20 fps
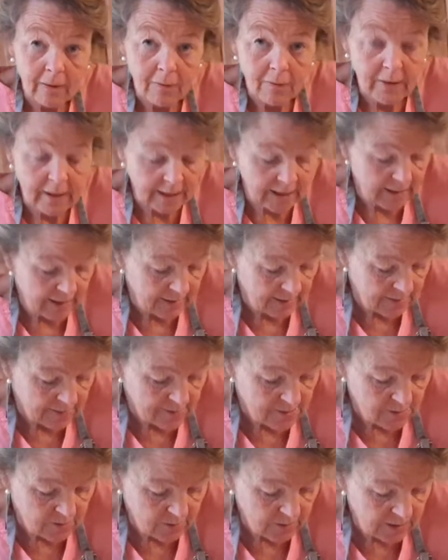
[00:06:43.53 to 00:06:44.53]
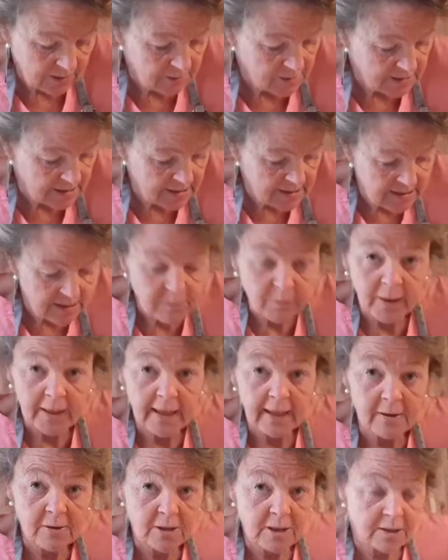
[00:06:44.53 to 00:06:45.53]
okay, so there it is spread
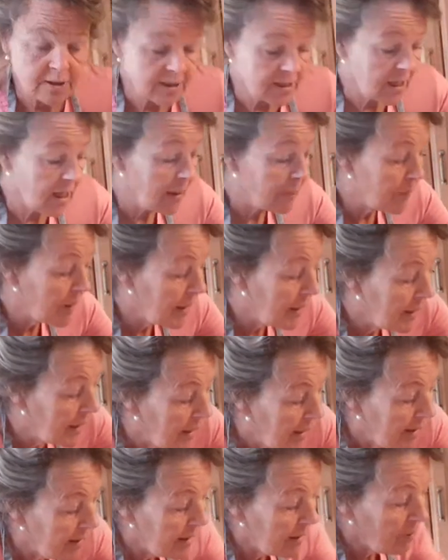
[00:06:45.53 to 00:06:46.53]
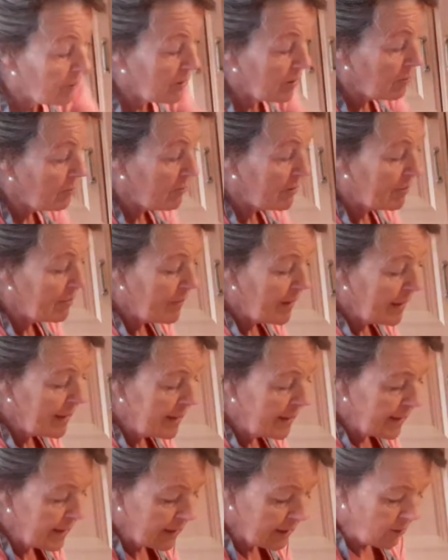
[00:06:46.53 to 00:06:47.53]
out on top. Then the
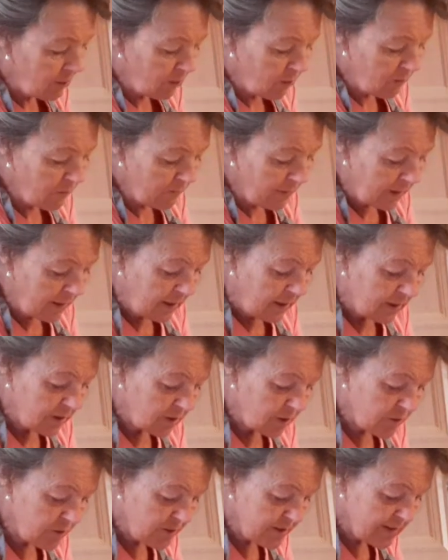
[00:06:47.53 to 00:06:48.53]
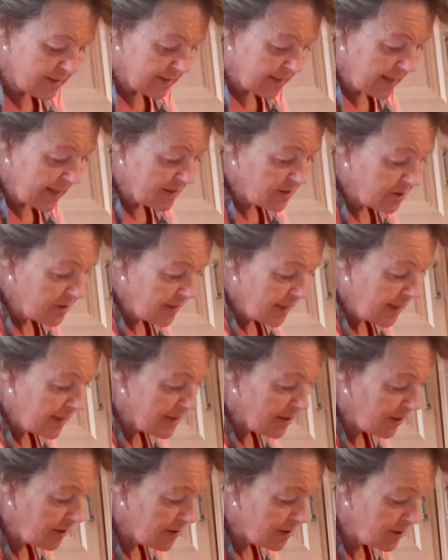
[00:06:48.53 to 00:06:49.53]
remaining crumb, just scatter that
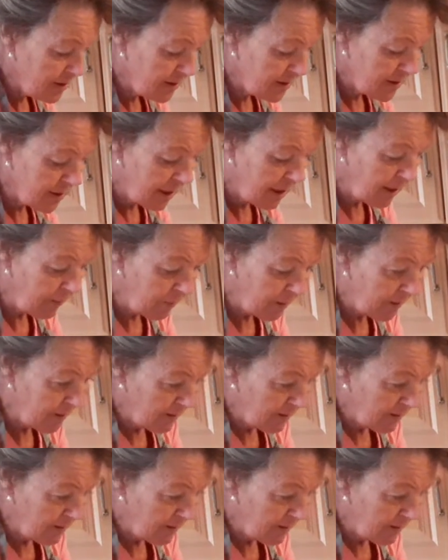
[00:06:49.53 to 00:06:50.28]
onto the top.